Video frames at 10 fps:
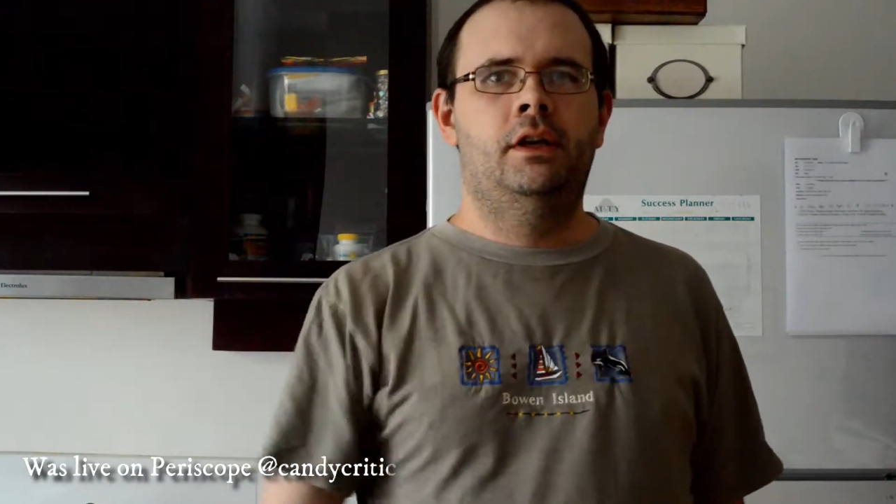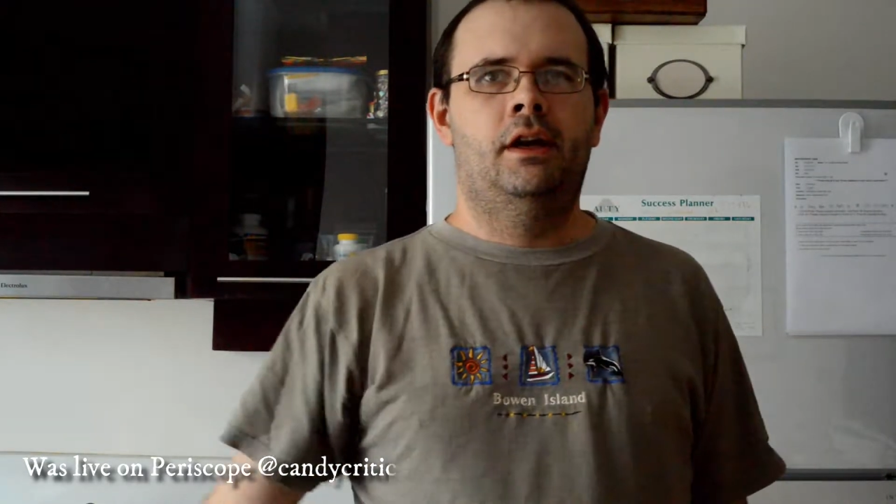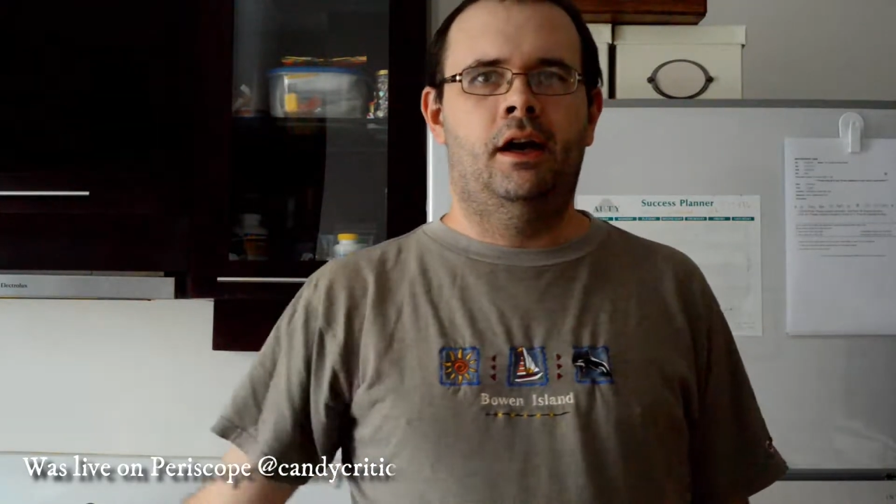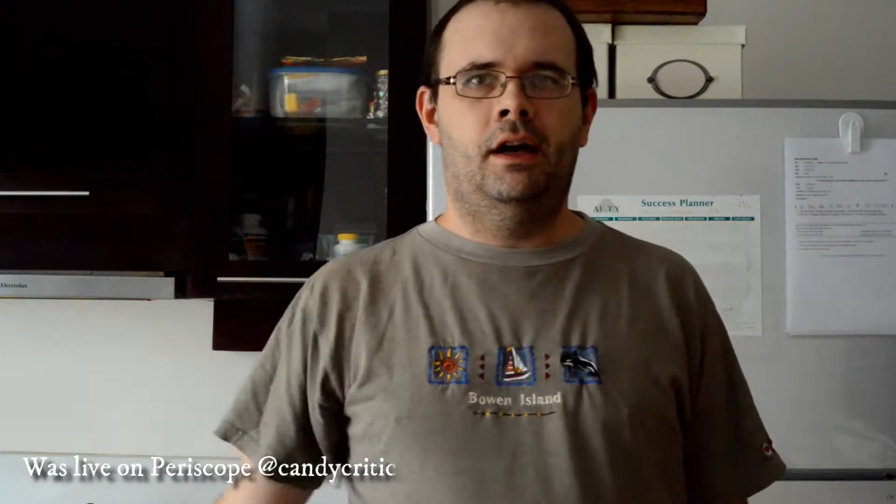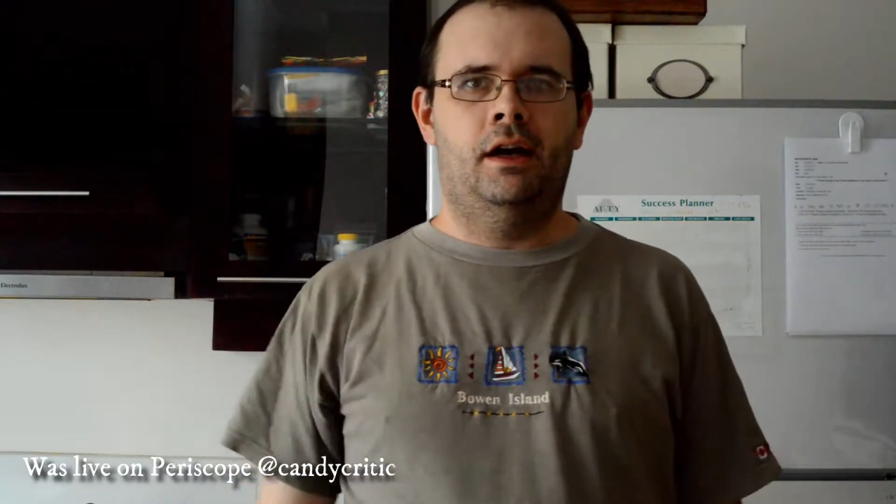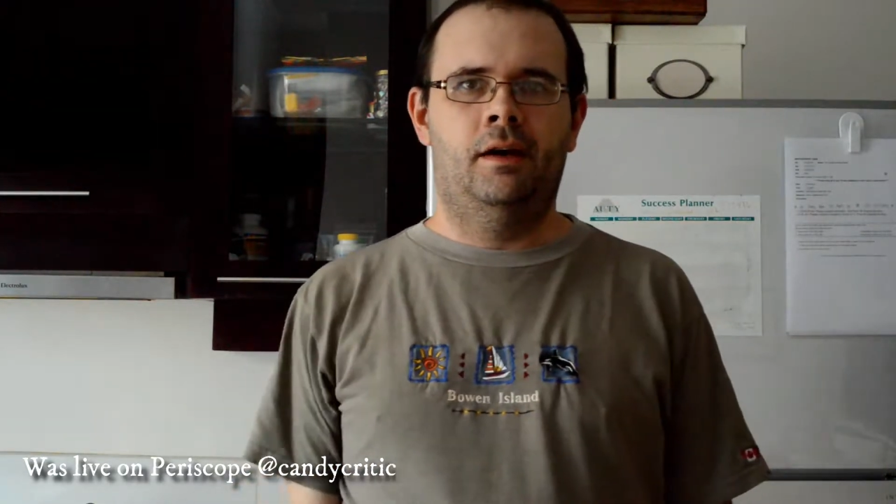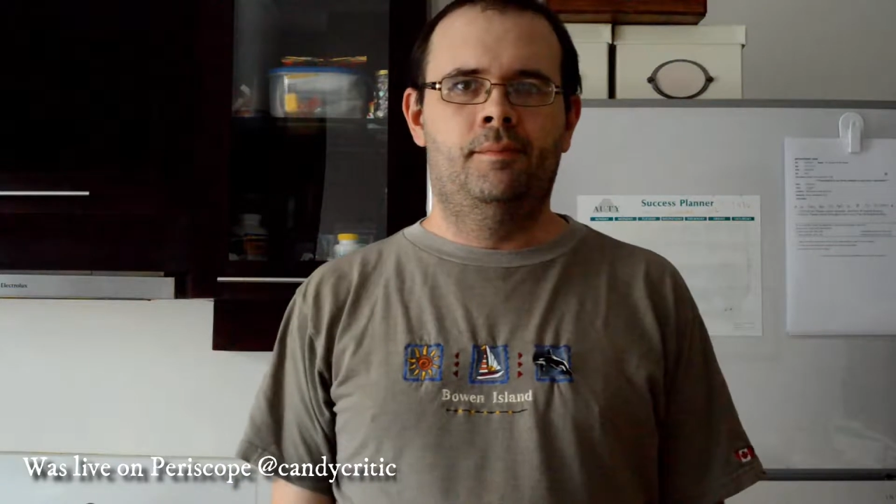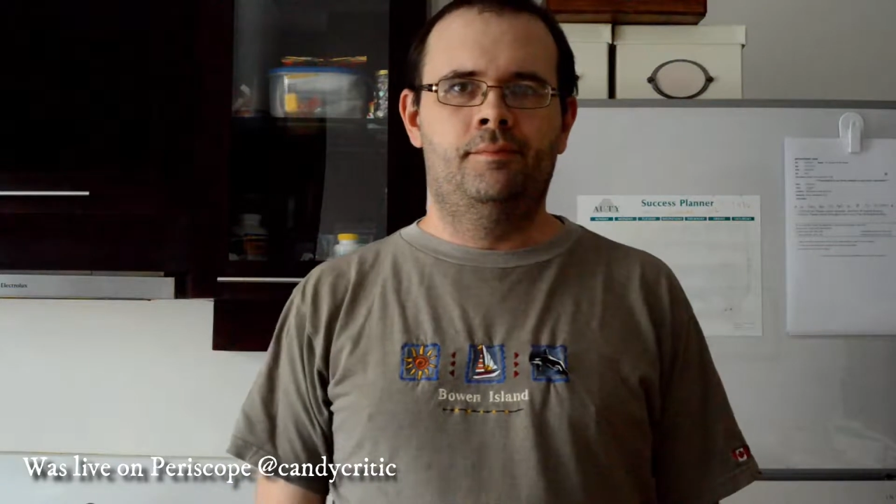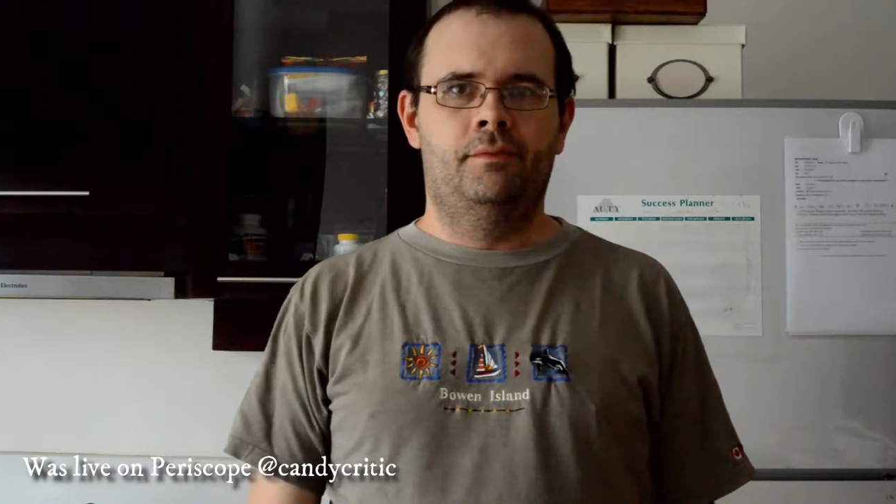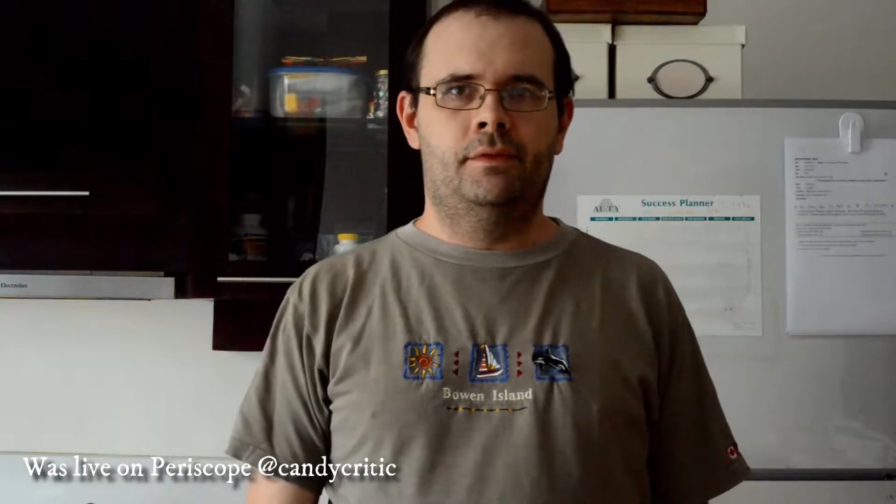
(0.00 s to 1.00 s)

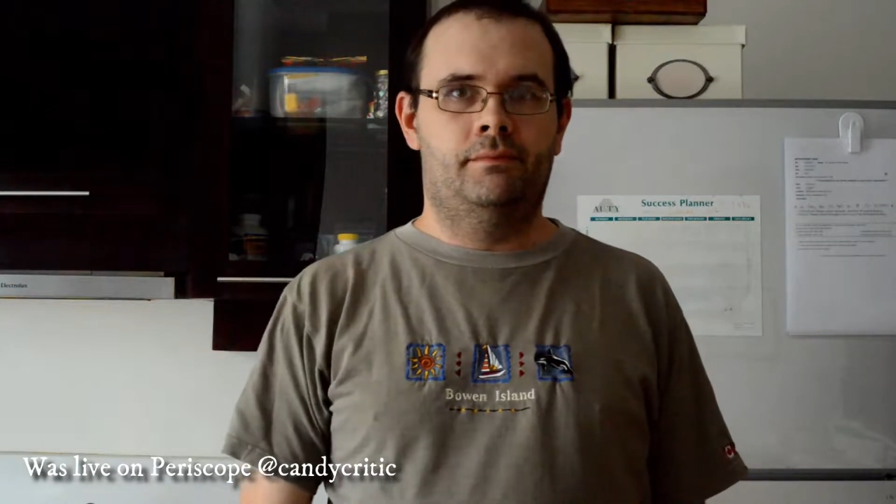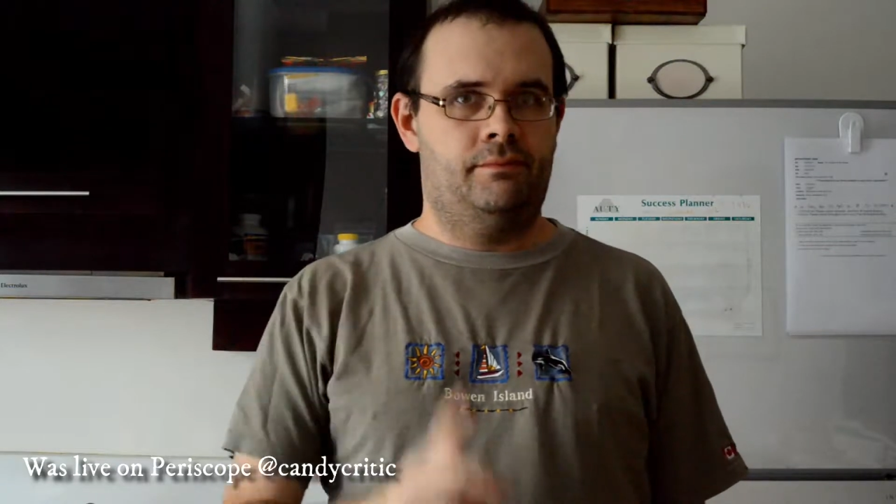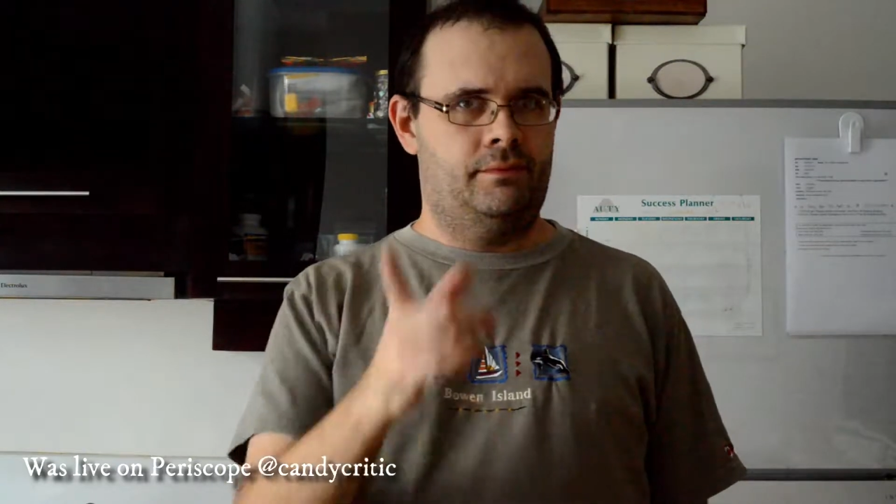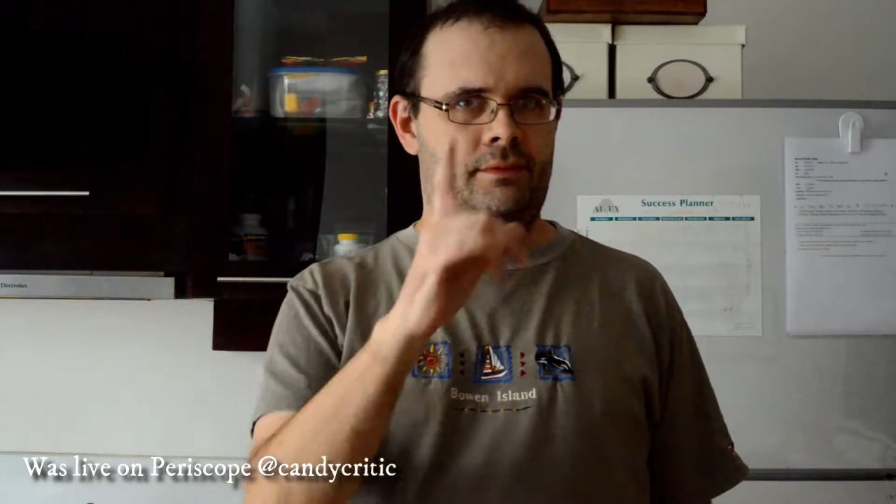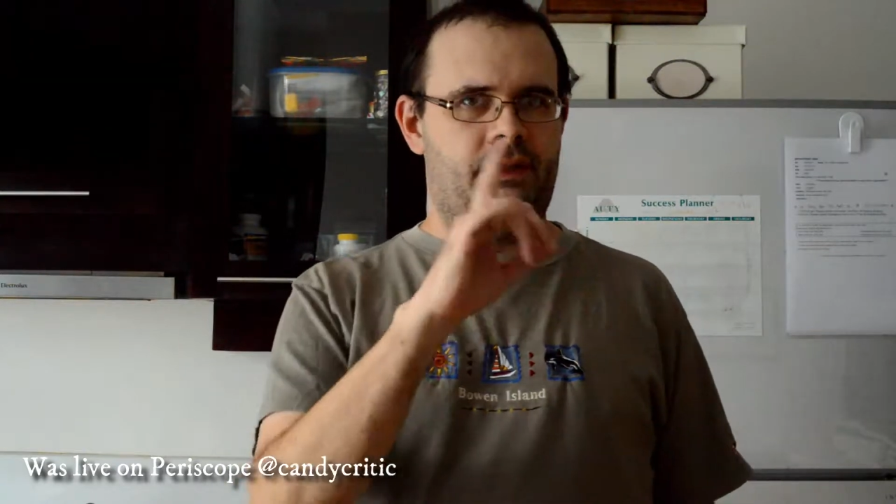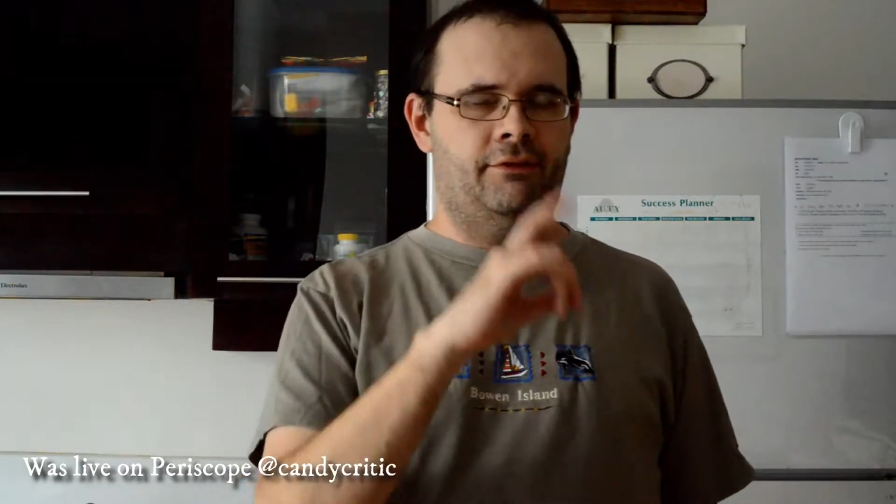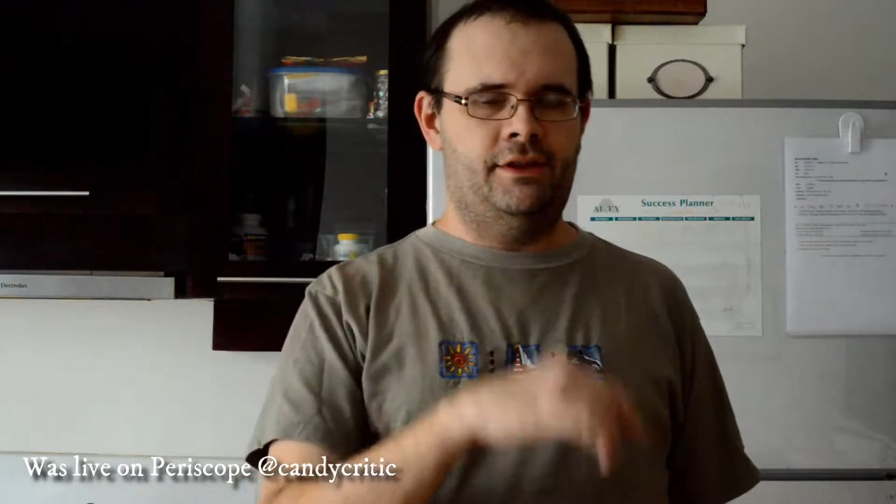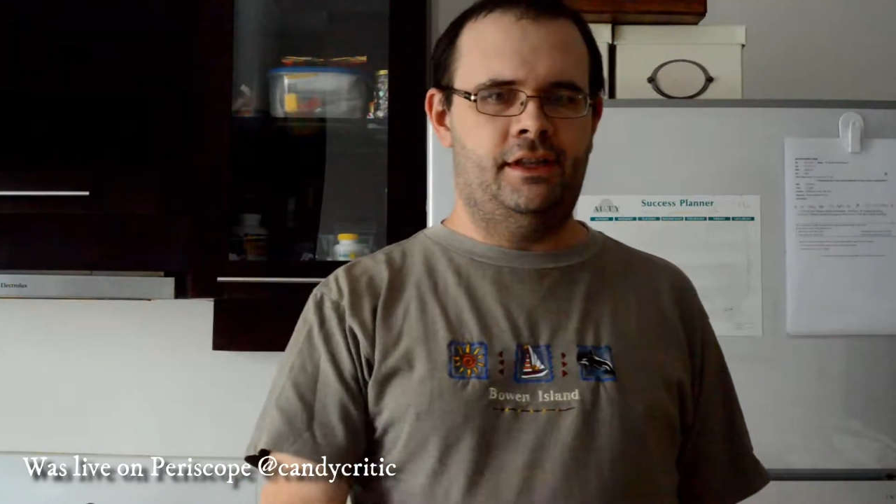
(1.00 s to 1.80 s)
Definitely